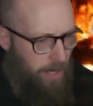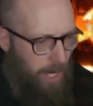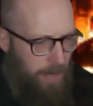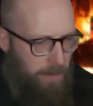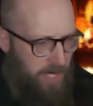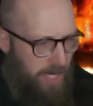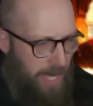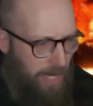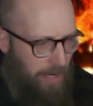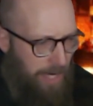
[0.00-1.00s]

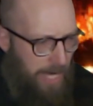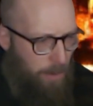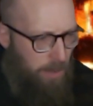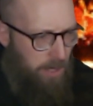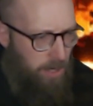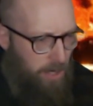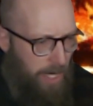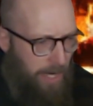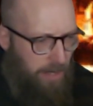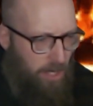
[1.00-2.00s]
Unmistakably, he was
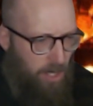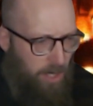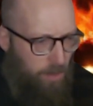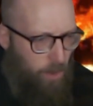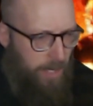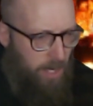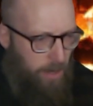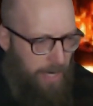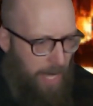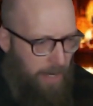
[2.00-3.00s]
looking at the curtained window
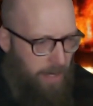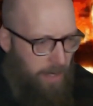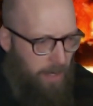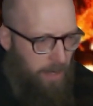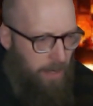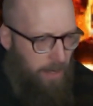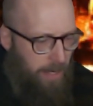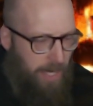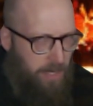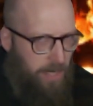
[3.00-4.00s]
again
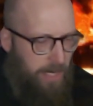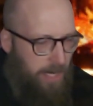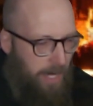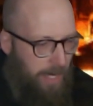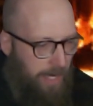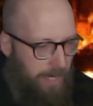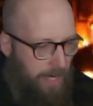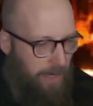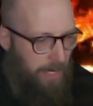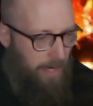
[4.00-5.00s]
and listening
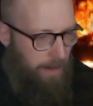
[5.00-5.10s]
intently.